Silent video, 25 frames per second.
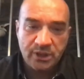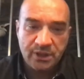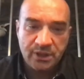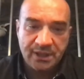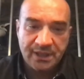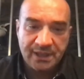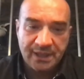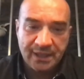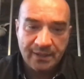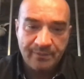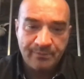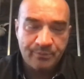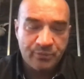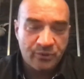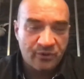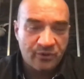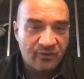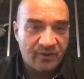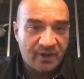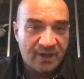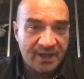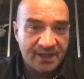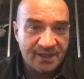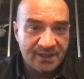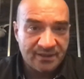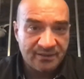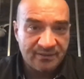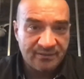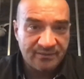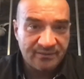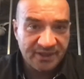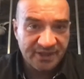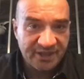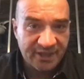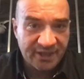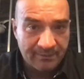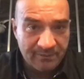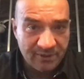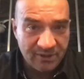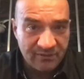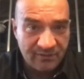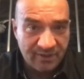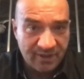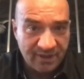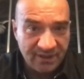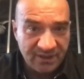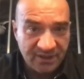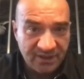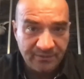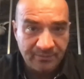can provide some
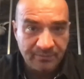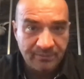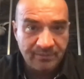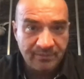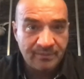advice,